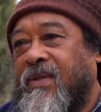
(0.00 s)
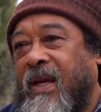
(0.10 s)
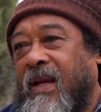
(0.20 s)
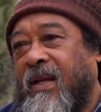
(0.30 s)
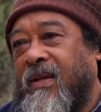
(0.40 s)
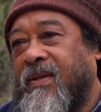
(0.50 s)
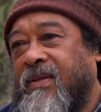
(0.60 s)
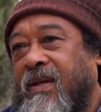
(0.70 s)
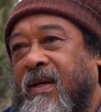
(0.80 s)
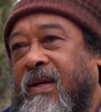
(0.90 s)
Stay like
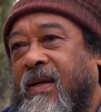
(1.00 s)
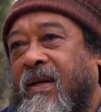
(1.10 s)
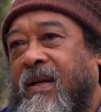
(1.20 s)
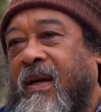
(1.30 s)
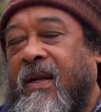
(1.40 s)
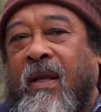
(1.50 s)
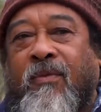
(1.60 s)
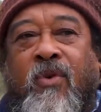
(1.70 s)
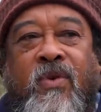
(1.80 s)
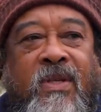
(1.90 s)
this. And
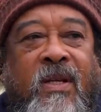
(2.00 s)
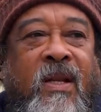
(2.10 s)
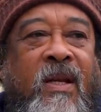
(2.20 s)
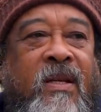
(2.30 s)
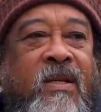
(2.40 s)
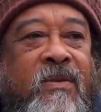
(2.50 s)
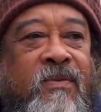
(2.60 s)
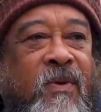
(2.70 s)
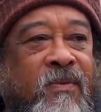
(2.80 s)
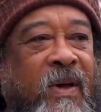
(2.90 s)
if you sit like this
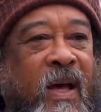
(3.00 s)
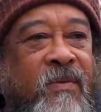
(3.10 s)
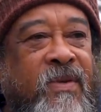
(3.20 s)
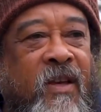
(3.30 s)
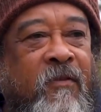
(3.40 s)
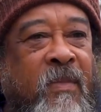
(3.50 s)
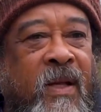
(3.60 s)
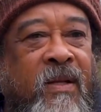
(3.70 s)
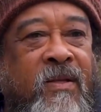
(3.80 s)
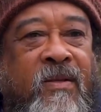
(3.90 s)
for 5, 7
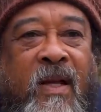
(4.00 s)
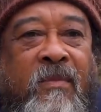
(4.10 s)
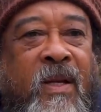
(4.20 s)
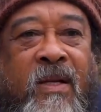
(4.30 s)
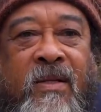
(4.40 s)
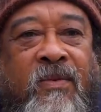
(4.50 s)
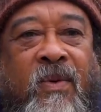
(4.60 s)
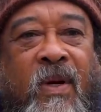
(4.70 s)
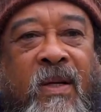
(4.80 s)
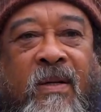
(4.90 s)
minutes, 10 minutes
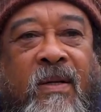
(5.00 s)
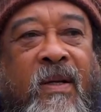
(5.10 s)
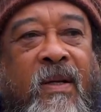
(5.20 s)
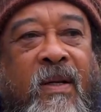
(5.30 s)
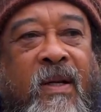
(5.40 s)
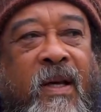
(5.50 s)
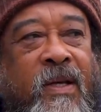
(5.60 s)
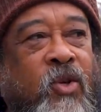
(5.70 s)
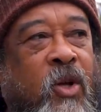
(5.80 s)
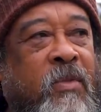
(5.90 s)
if you want,
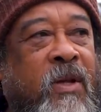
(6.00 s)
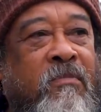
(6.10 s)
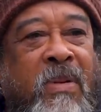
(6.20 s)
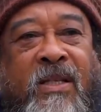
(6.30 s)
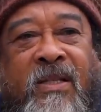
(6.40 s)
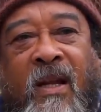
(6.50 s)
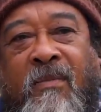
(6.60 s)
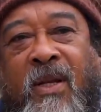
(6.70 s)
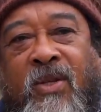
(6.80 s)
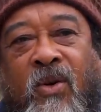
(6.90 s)
it's going to be the best
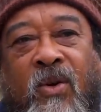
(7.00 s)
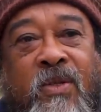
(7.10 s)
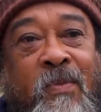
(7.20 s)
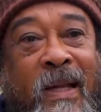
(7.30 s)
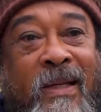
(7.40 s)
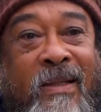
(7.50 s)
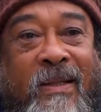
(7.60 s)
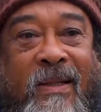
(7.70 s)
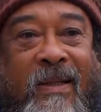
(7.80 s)
10 minutes you're going to spend.